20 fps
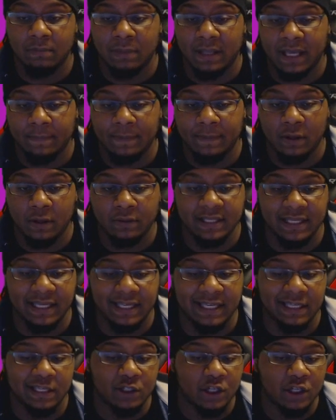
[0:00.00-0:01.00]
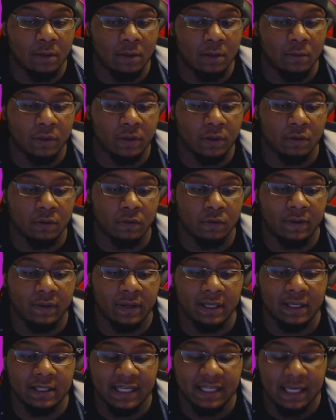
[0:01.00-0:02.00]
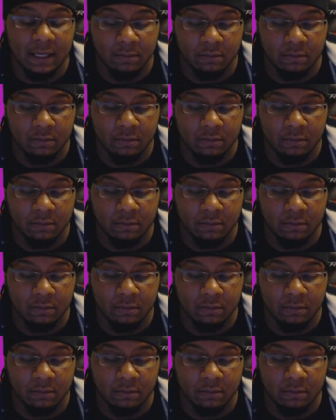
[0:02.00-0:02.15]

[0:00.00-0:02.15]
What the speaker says: Black Belt Key, Double Hero Ring, Tablet